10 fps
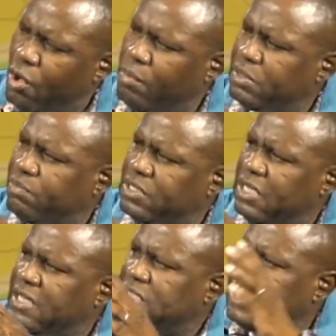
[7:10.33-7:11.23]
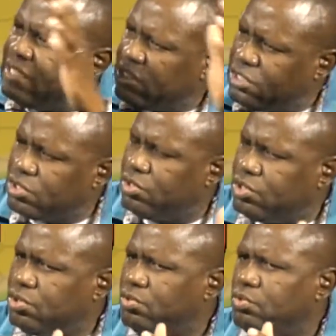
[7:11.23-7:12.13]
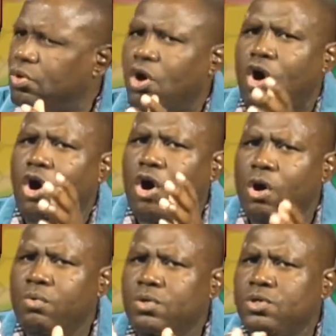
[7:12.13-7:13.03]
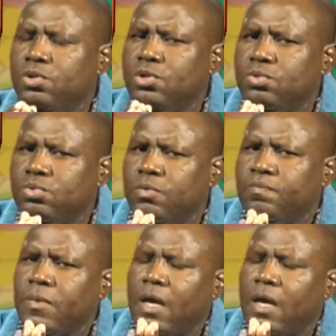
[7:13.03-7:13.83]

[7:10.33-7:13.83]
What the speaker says: But in a sentence or two, how do you,